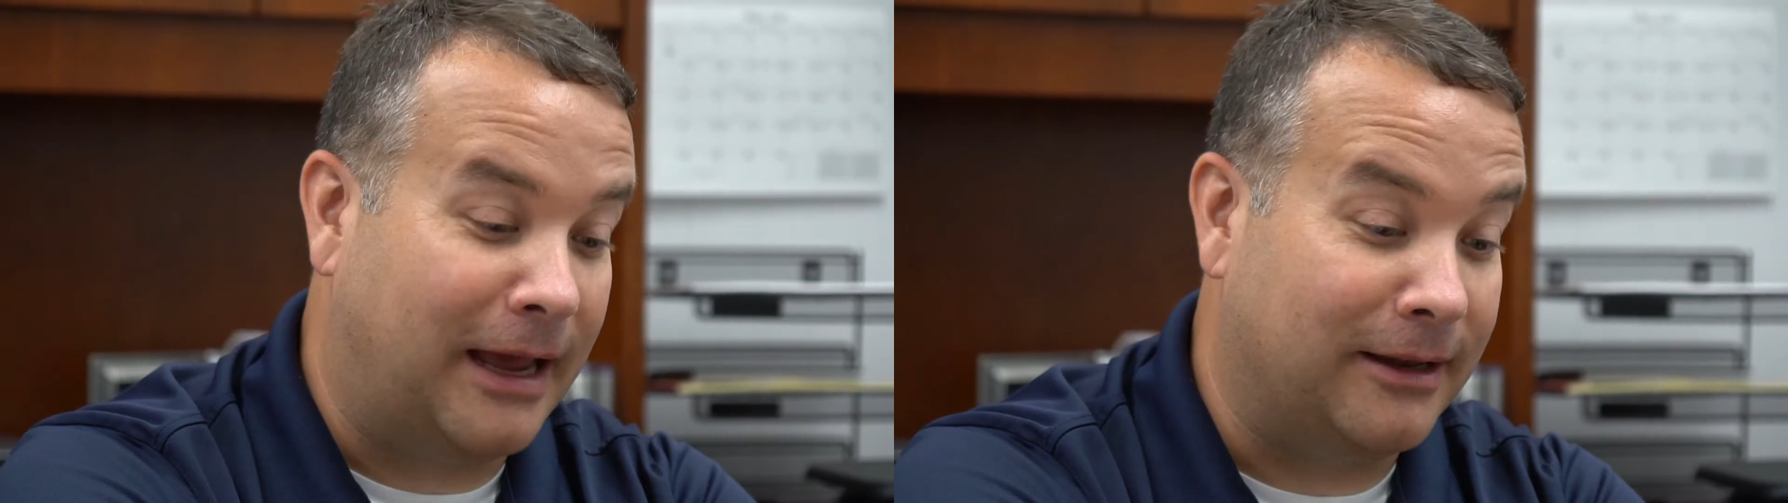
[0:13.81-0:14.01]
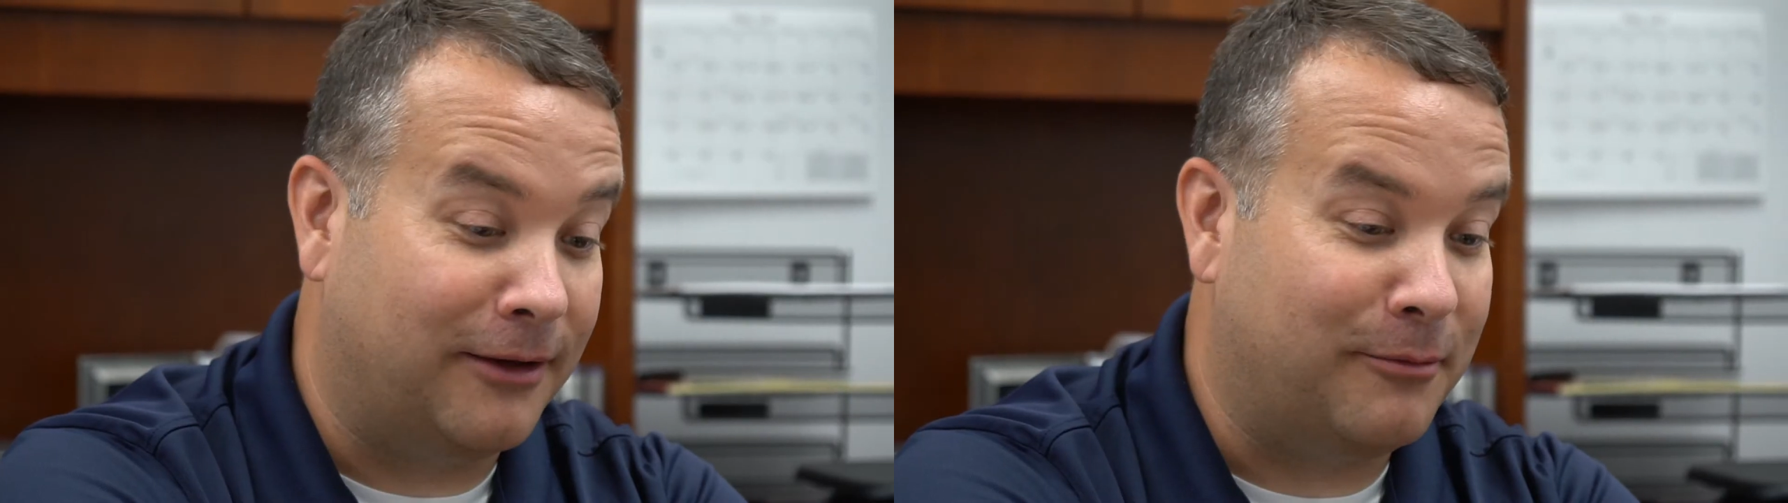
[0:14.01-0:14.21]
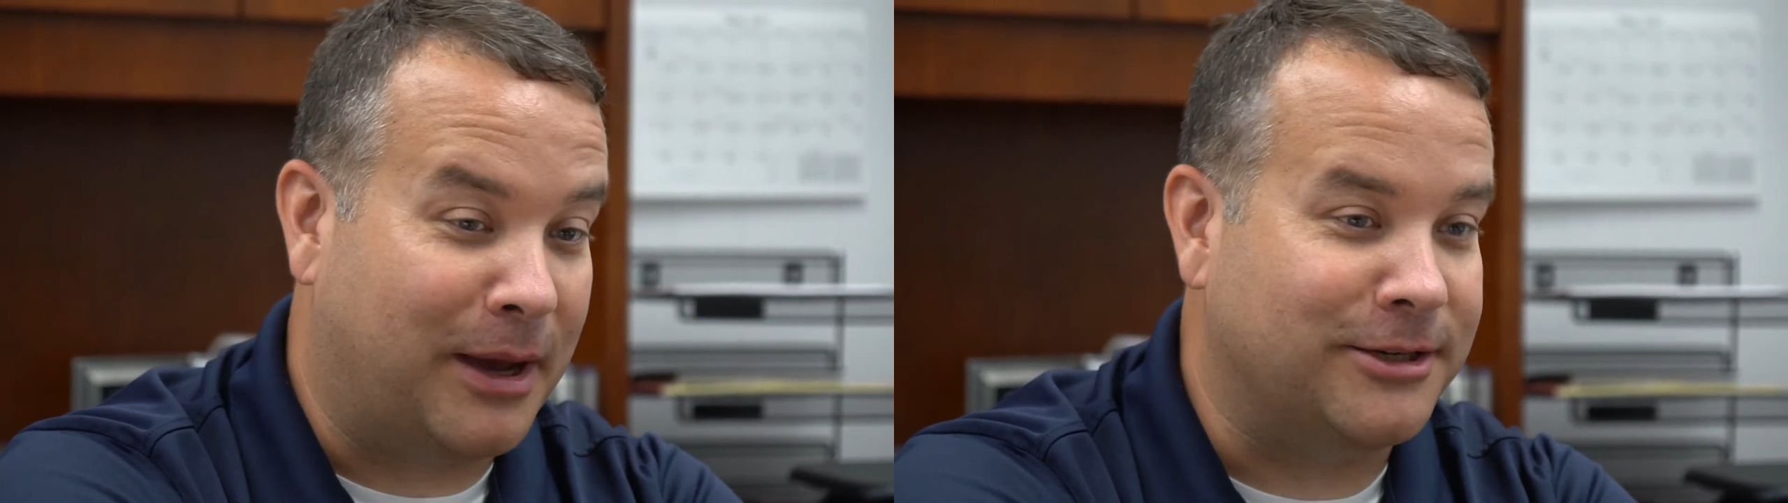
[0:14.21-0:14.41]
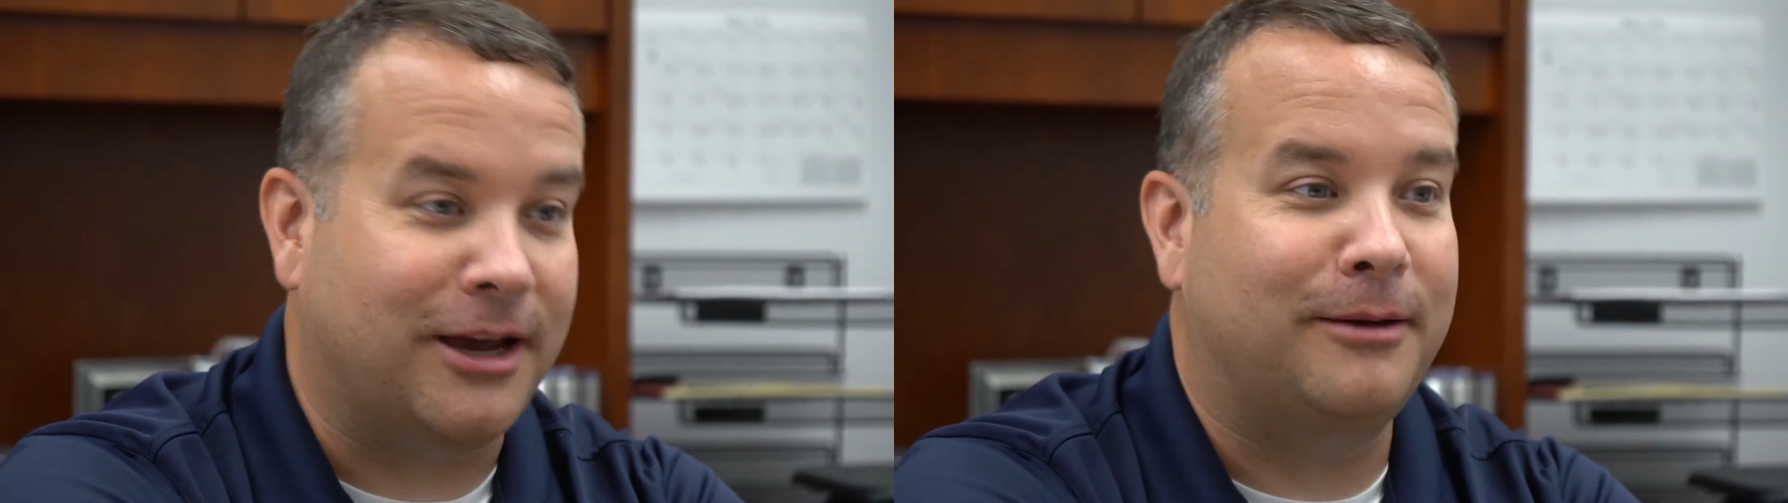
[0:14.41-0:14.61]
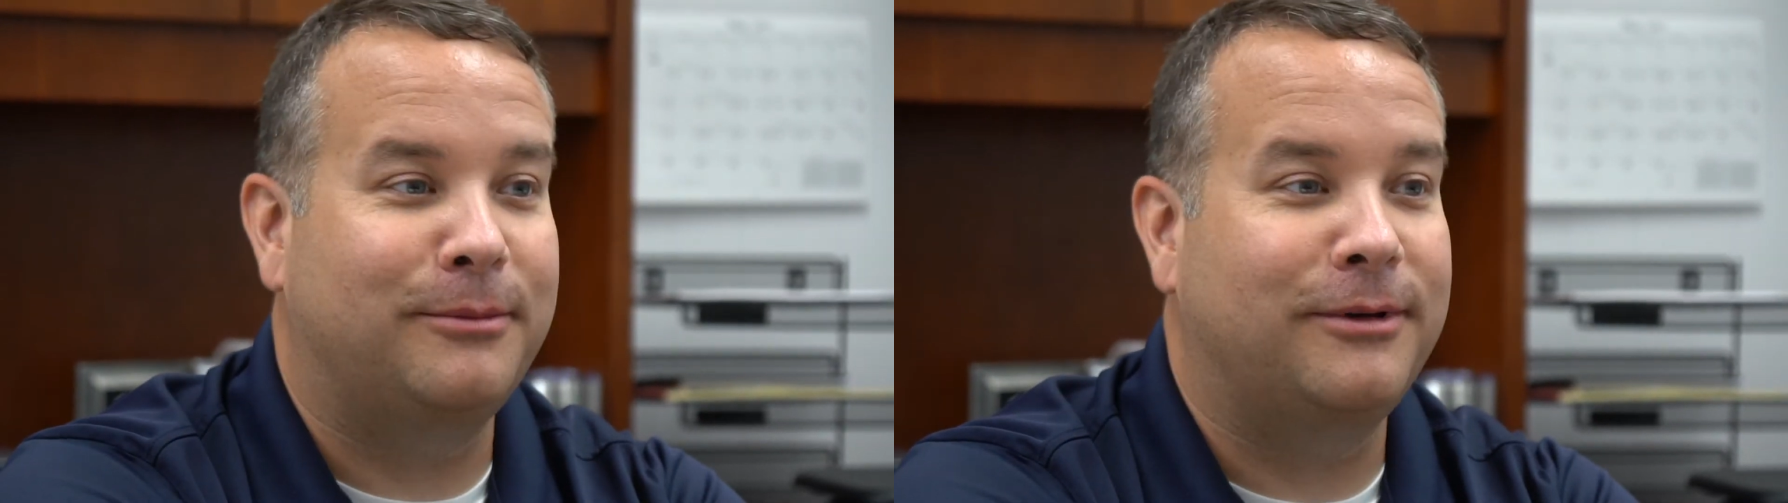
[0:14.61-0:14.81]
I love my
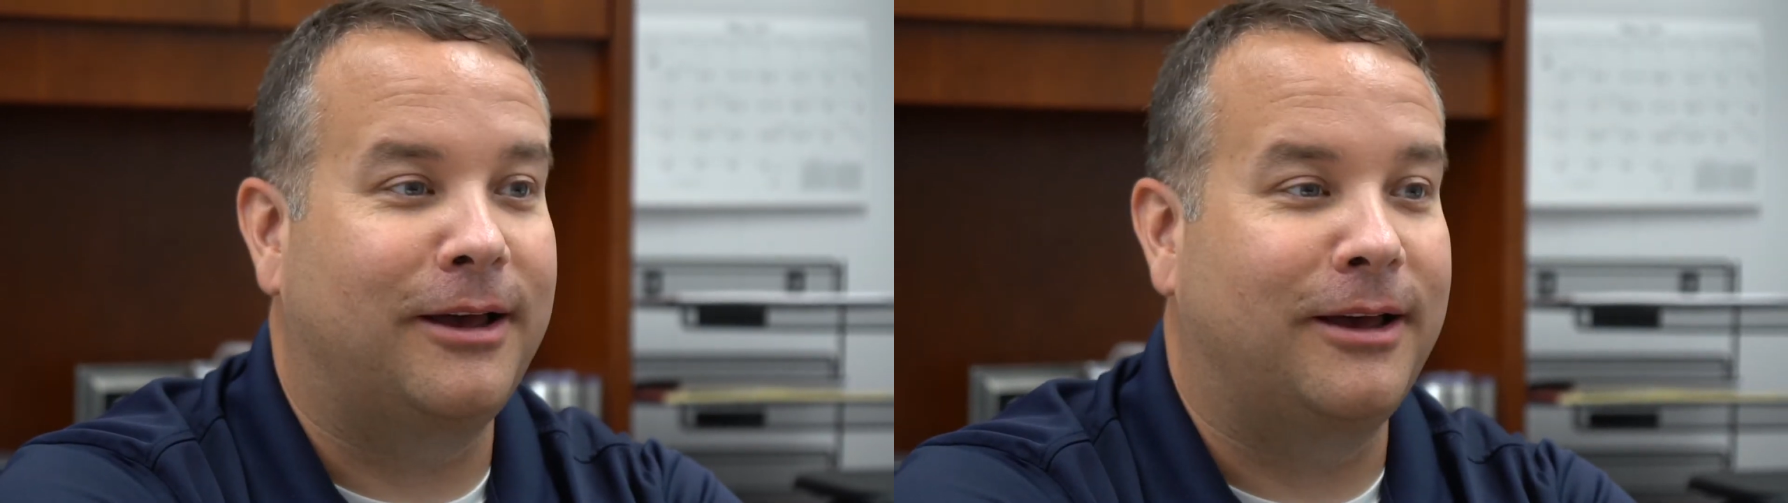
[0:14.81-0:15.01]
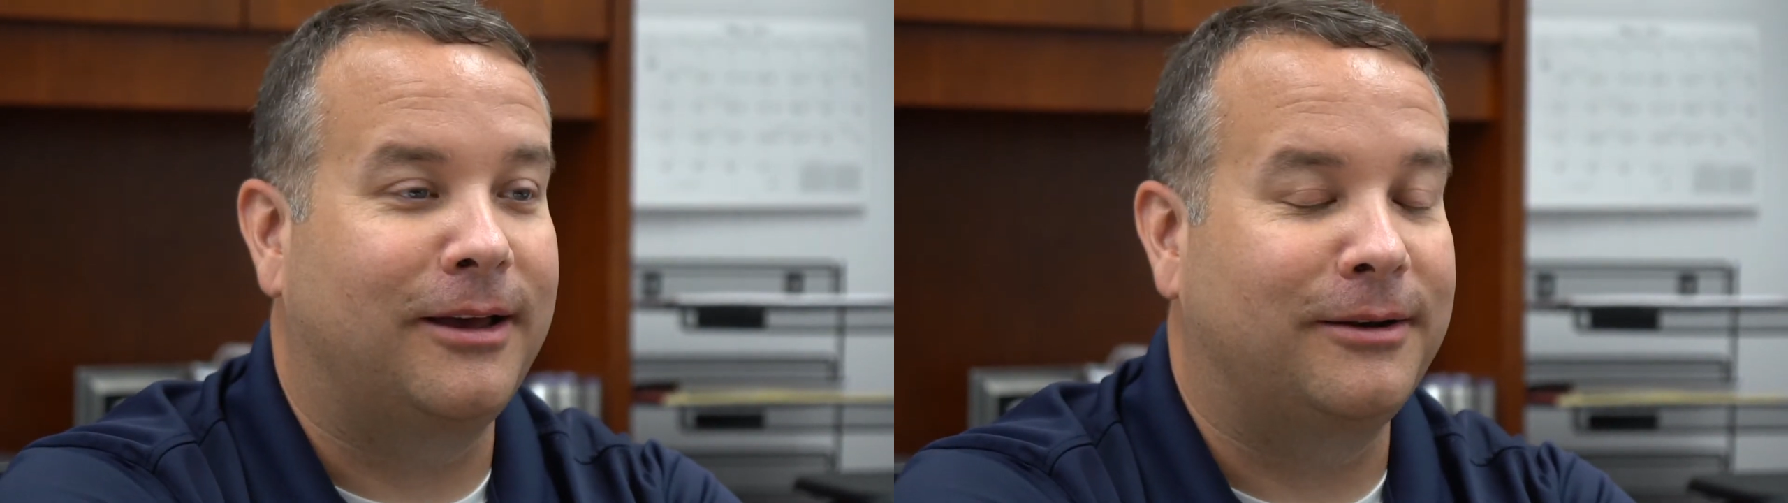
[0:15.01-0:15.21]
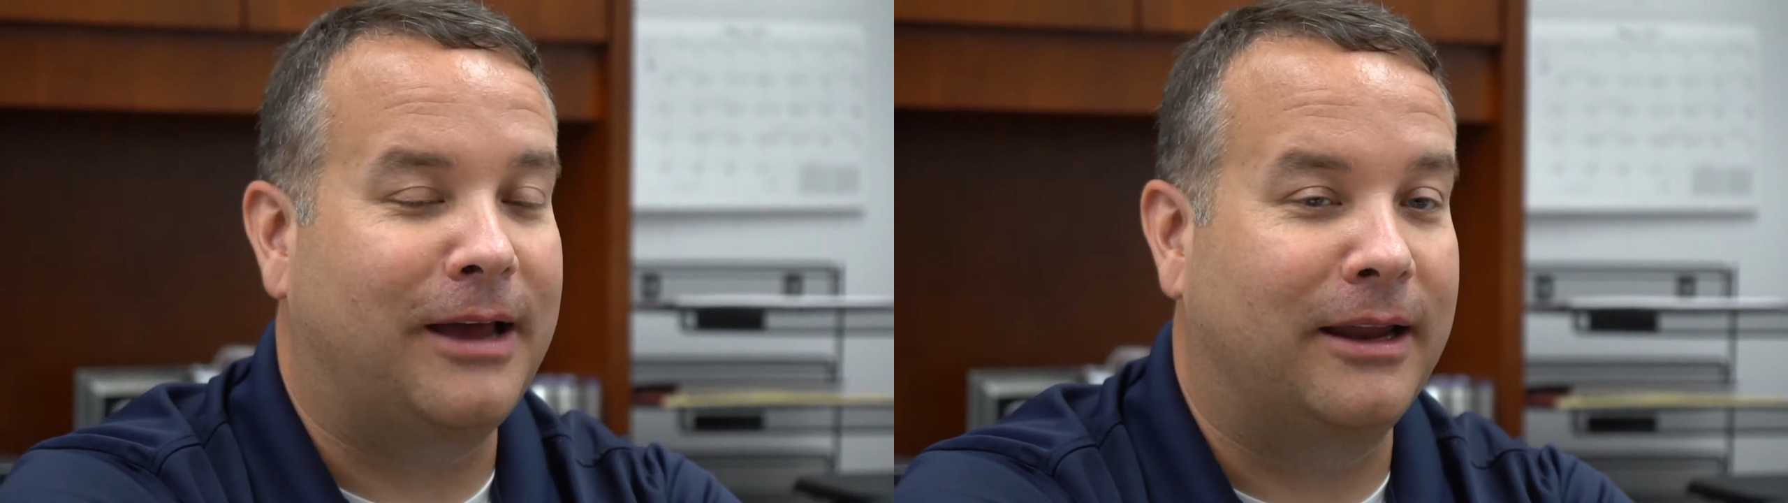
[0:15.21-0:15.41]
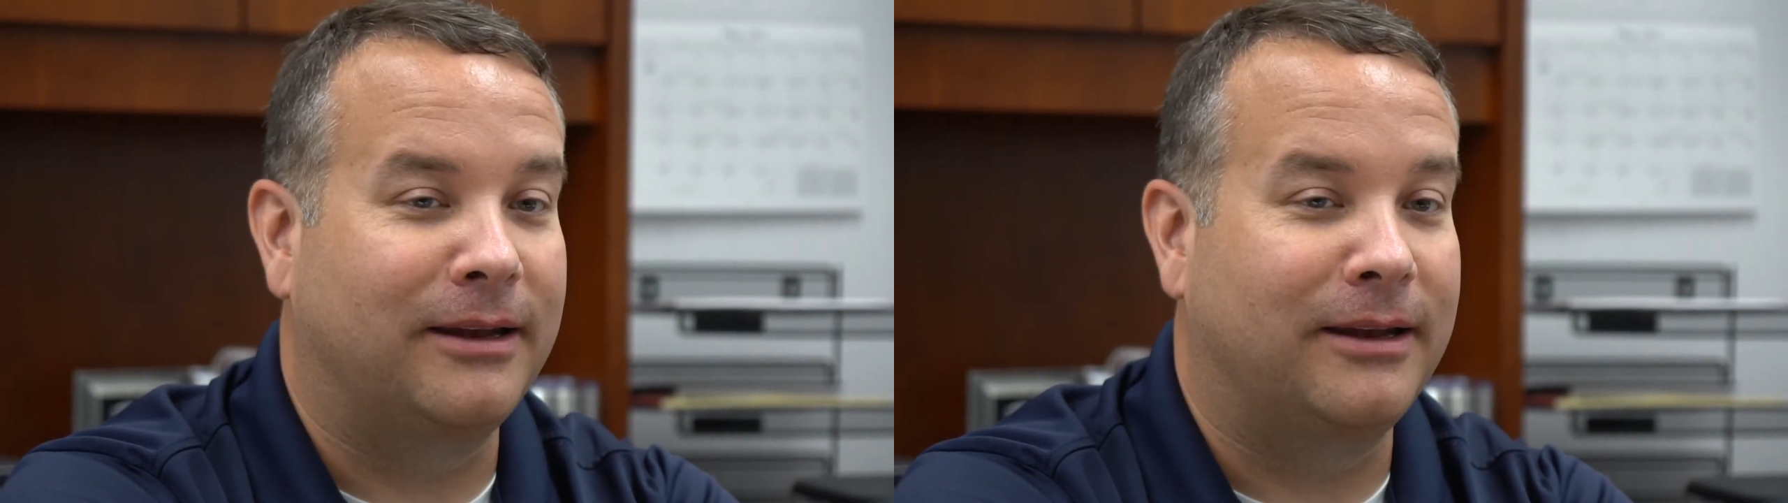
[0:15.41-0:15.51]
job. I